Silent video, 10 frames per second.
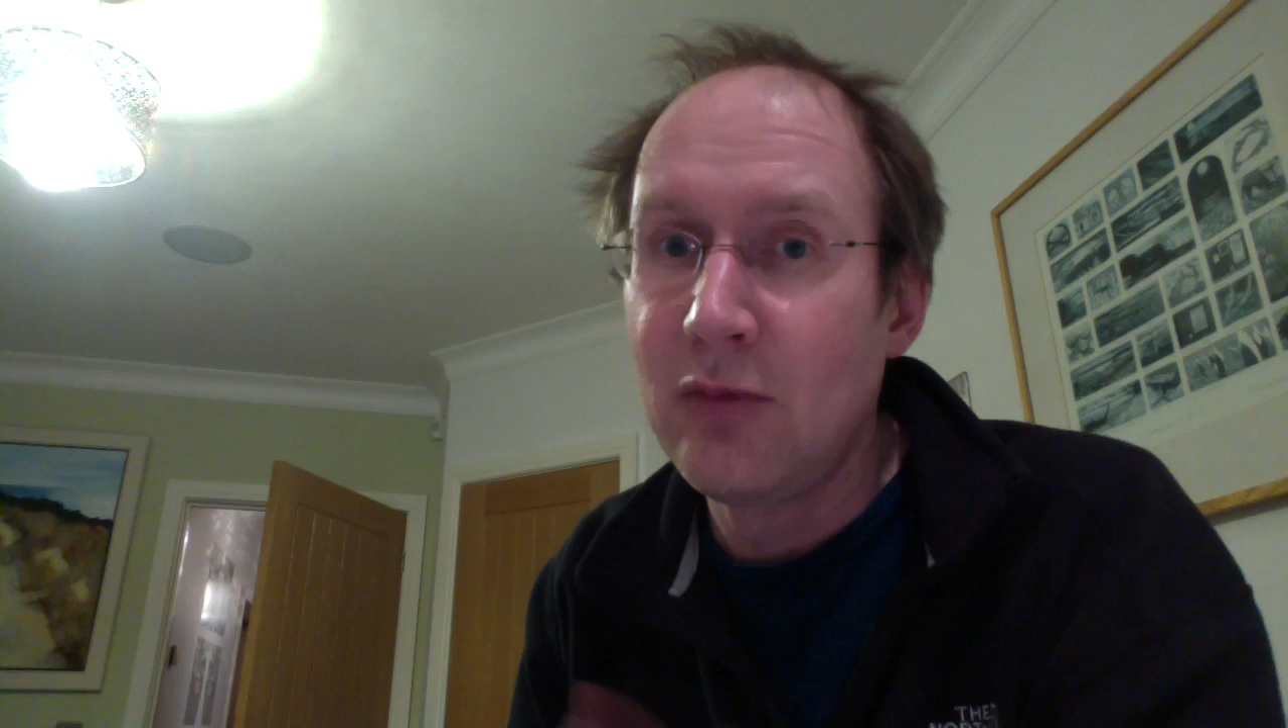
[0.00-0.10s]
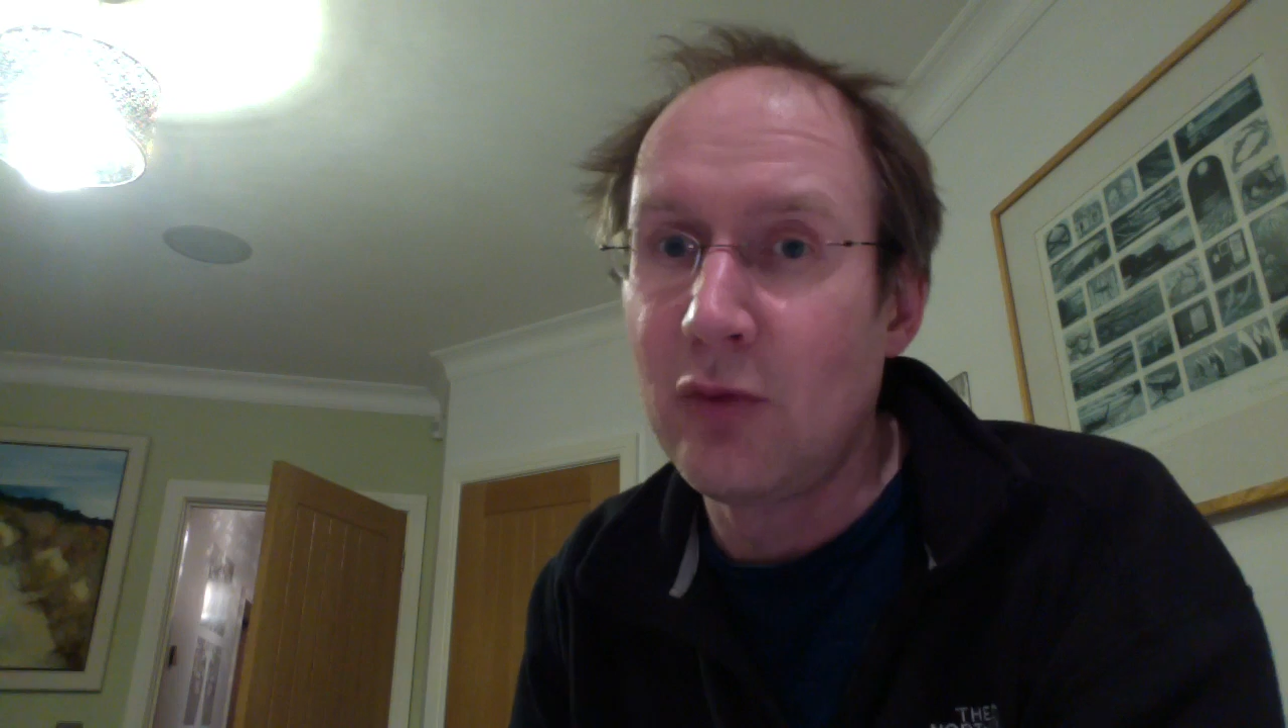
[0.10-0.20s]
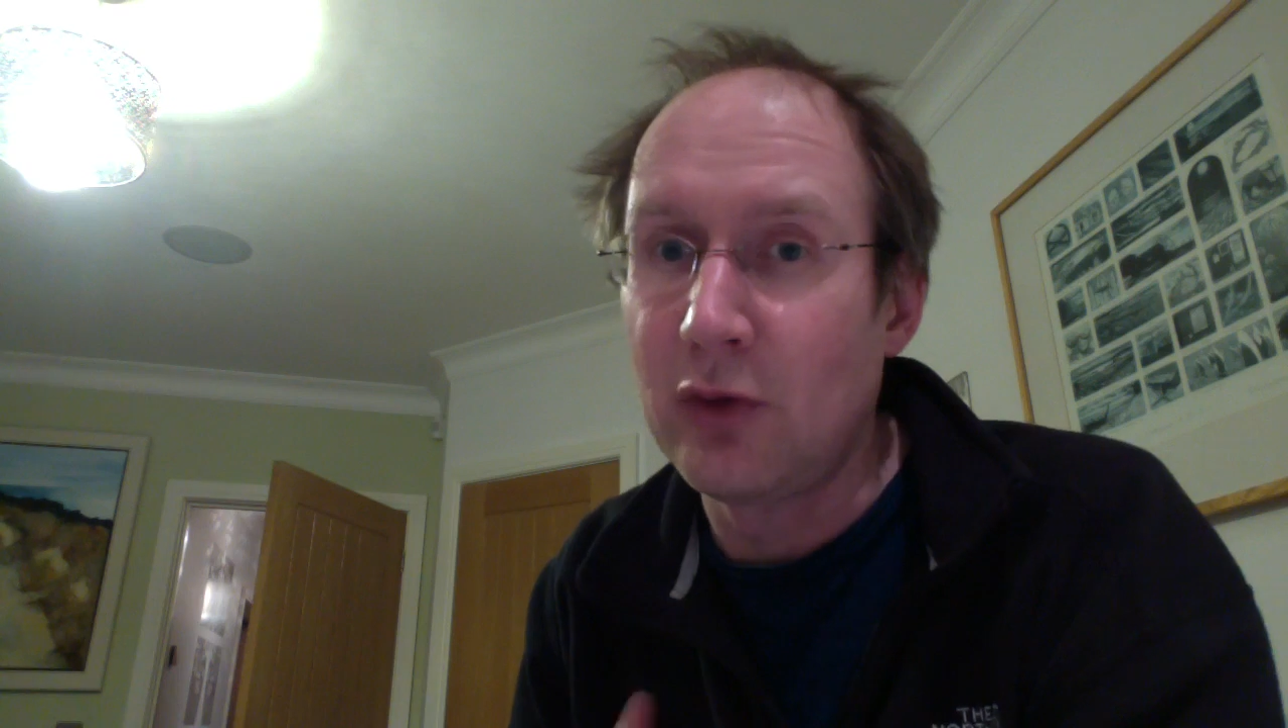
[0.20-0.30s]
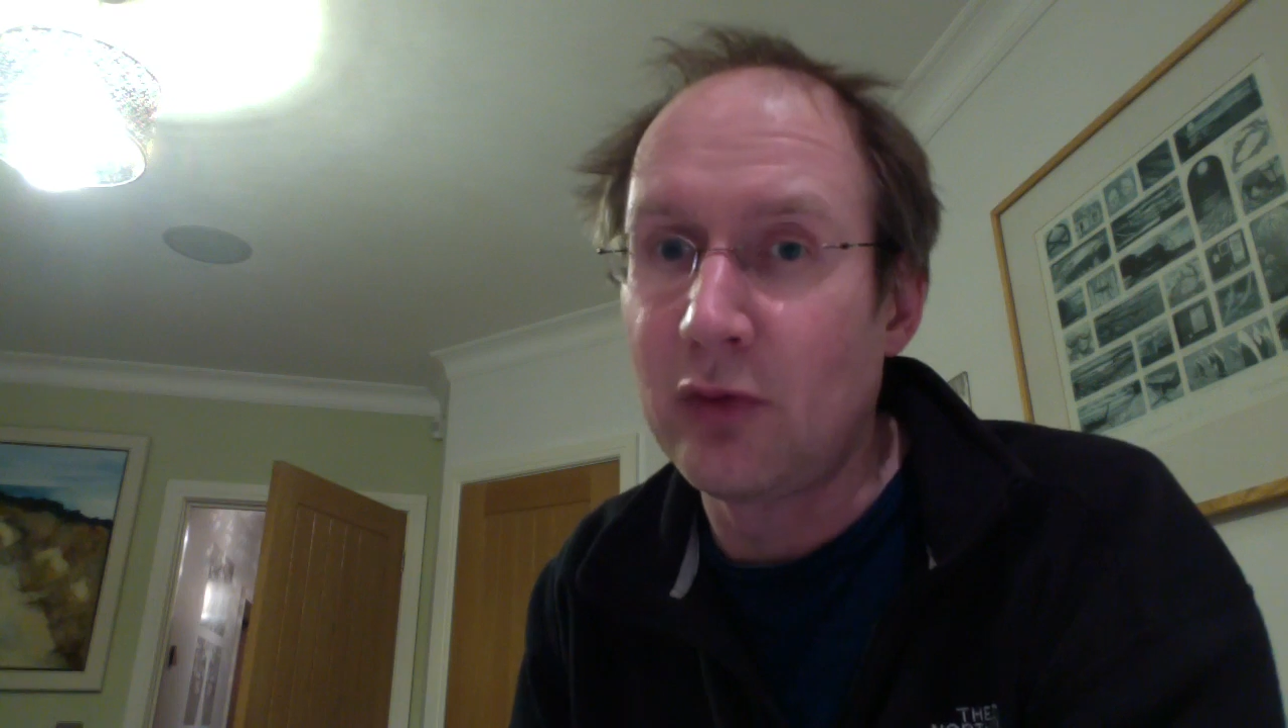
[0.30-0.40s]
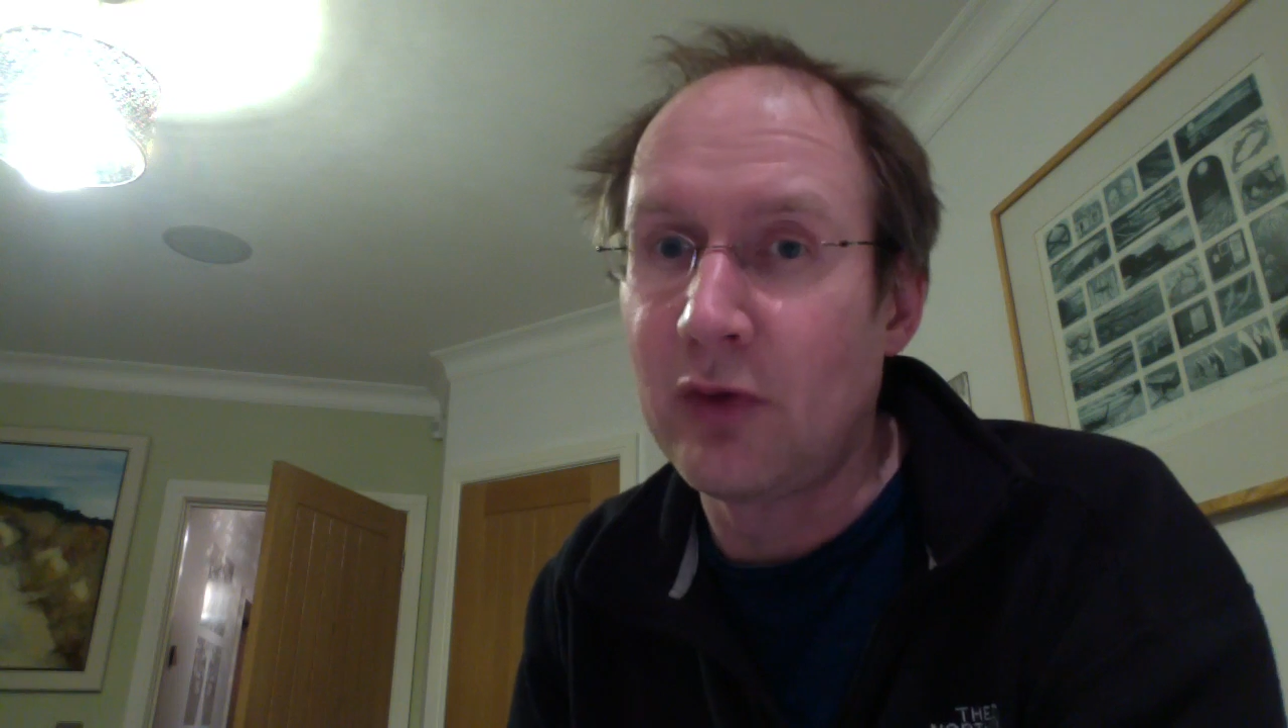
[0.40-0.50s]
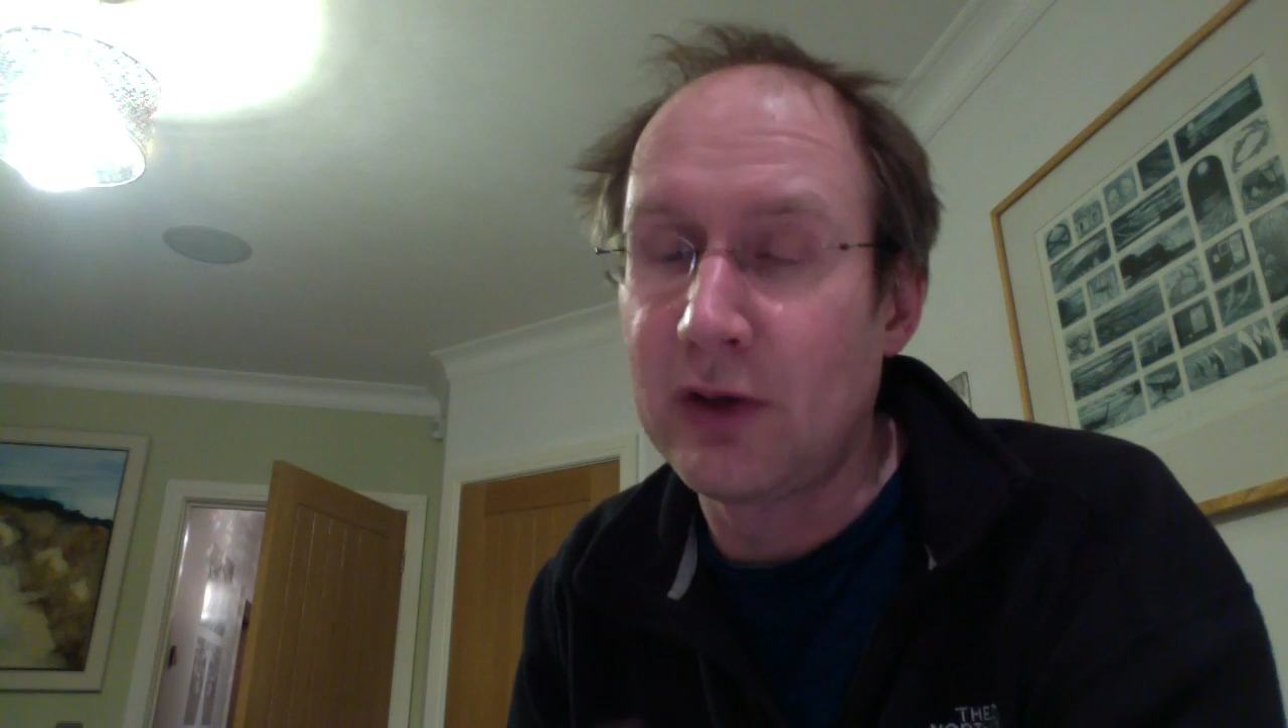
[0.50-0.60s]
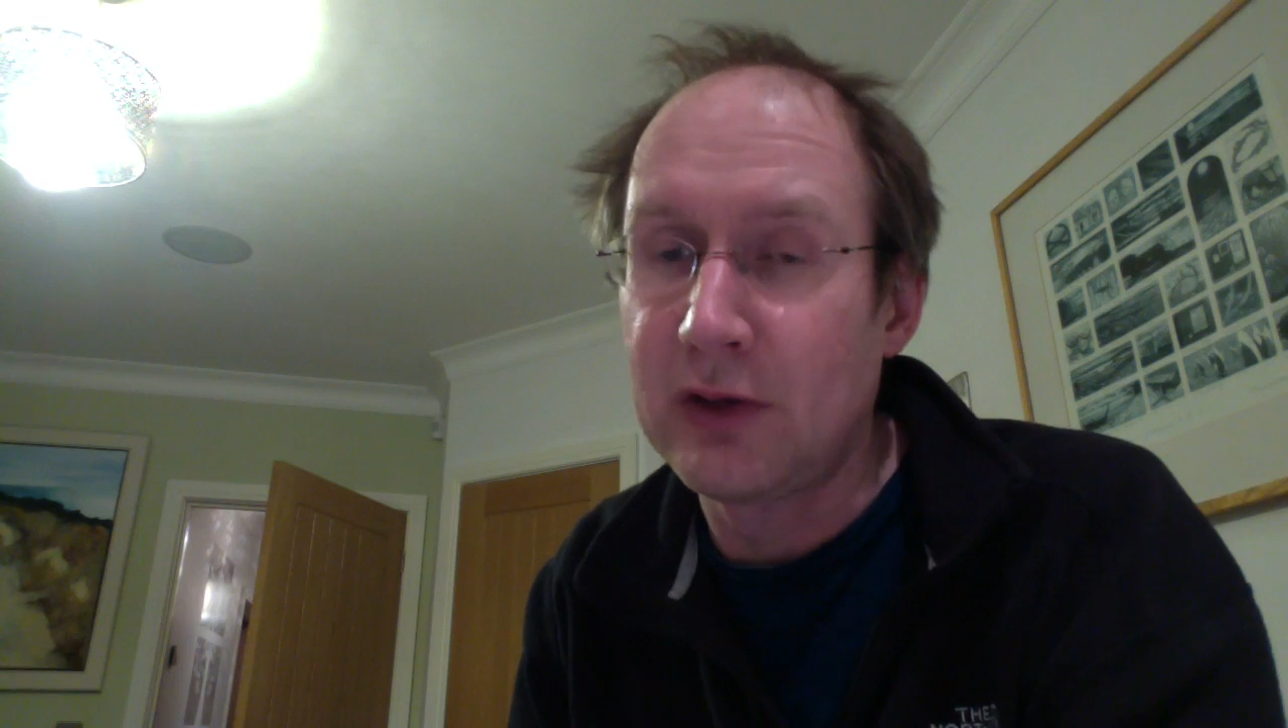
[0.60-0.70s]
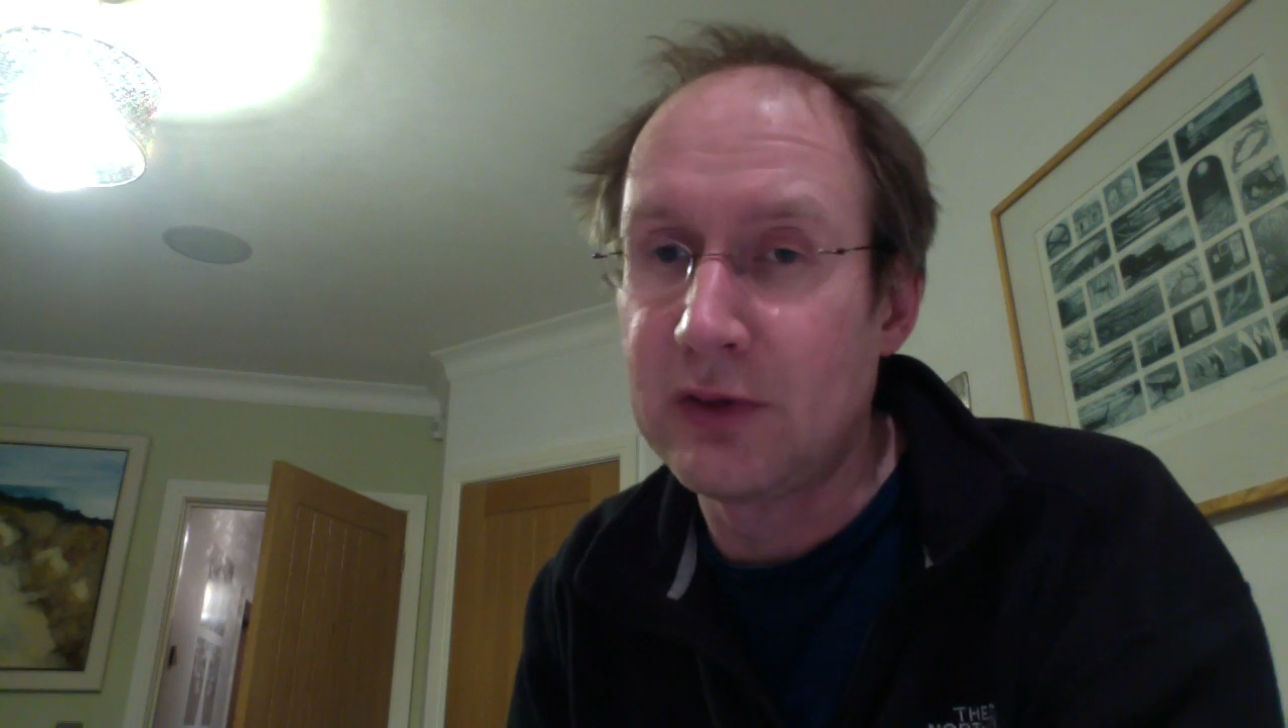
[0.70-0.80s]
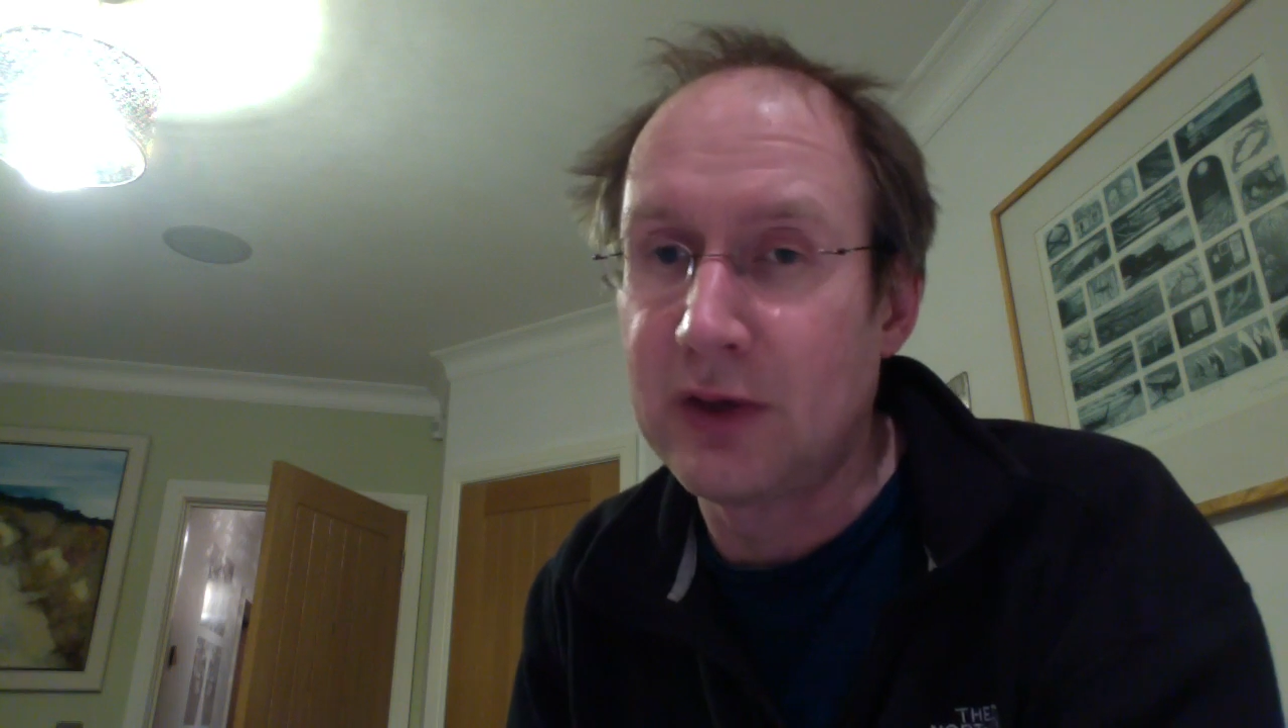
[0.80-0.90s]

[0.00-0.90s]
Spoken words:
what you'll find is